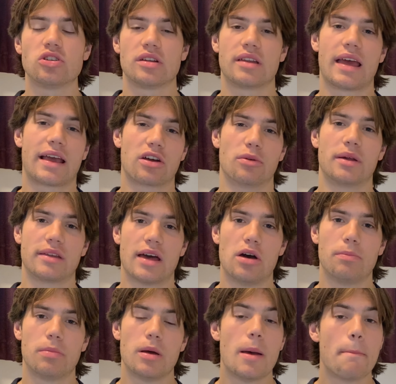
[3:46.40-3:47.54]
as Economics
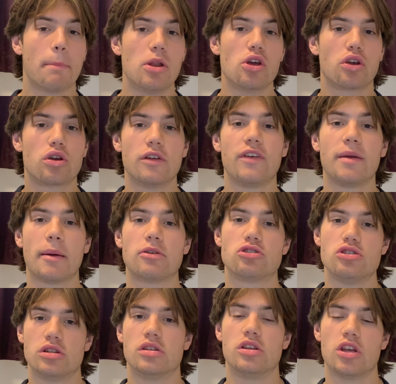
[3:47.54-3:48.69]
Help, but the good thing about
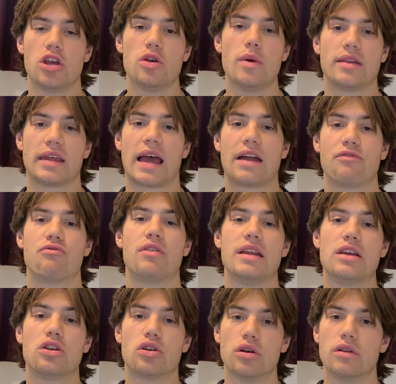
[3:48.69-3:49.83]
Tutor2U is it had really
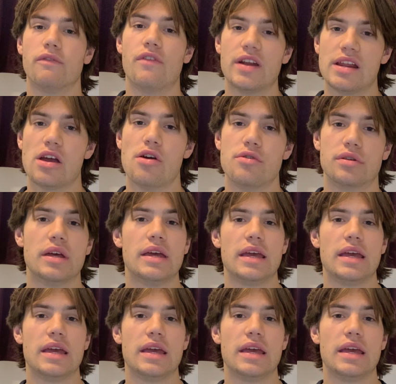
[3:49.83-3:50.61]
good videos